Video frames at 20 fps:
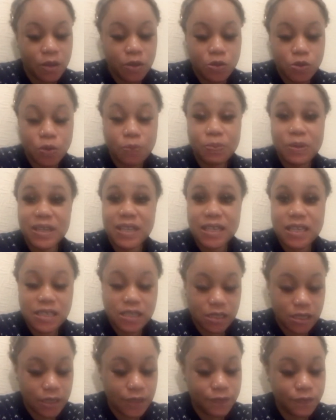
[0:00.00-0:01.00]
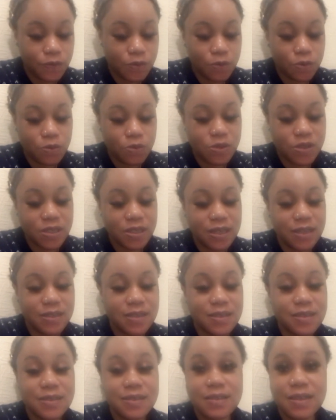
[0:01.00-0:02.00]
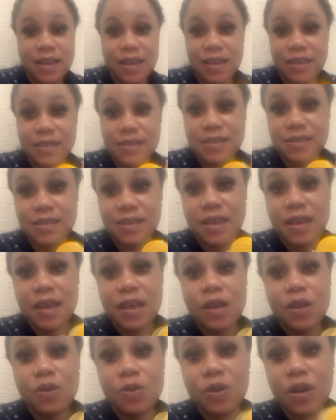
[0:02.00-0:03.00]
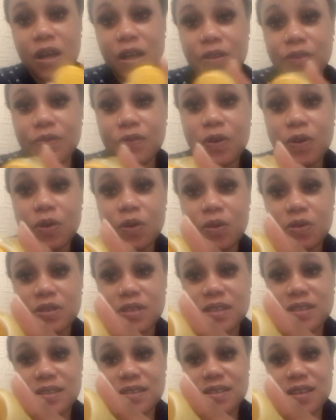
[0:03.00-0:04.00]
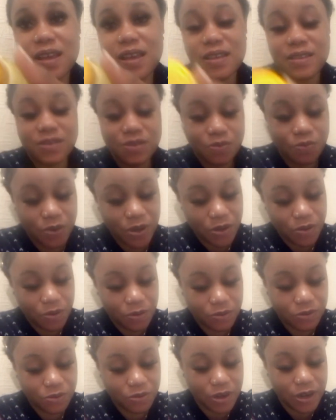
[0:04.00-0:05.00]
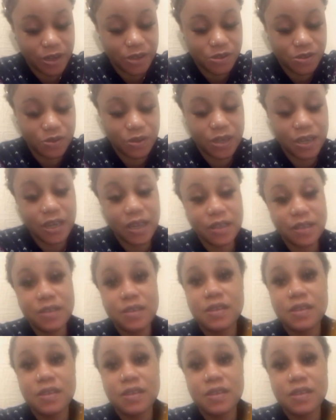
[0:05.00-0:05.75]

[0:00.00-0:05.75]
so please if you see these signs look out for all those signs when you're trying to get